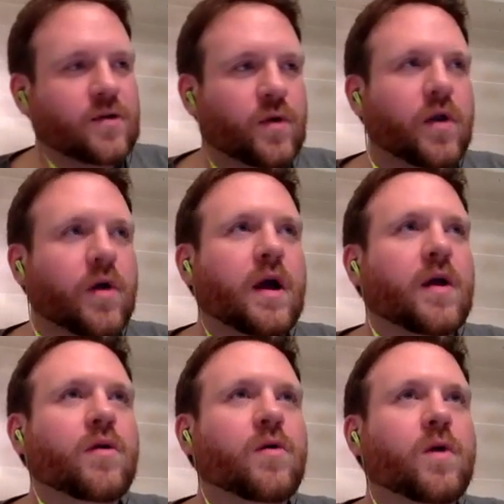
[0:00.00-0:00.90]
So
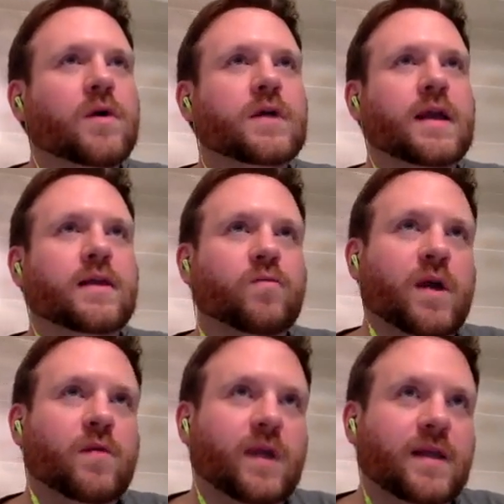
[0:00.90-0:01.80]
in other words, it's
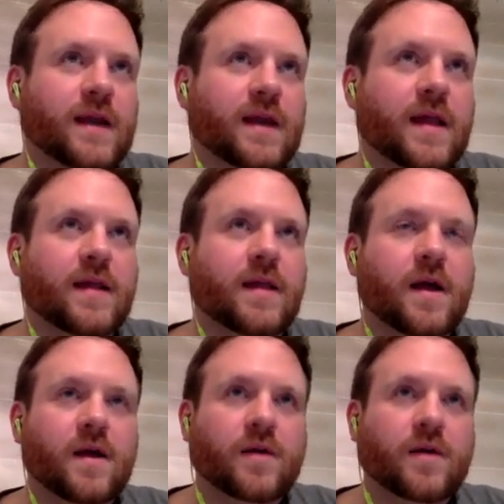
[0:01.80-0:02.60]
when we tell